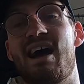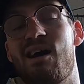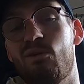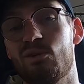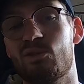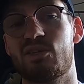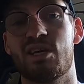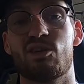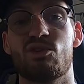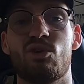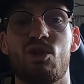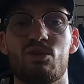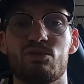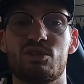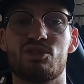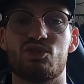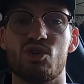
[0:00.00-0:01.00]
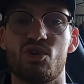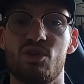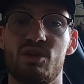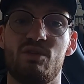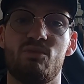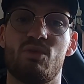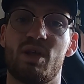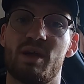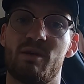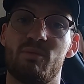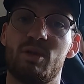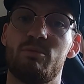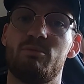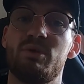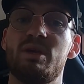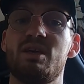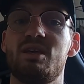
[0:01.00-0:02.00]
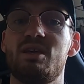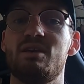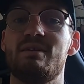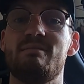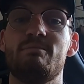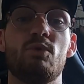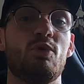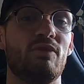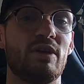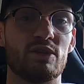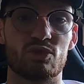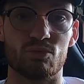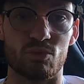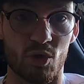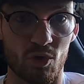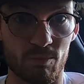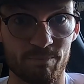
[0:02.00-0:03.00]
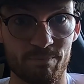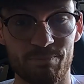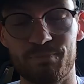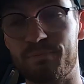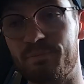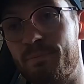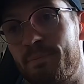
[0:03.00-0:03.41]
I will take you along the journey when I will be moving to Rome.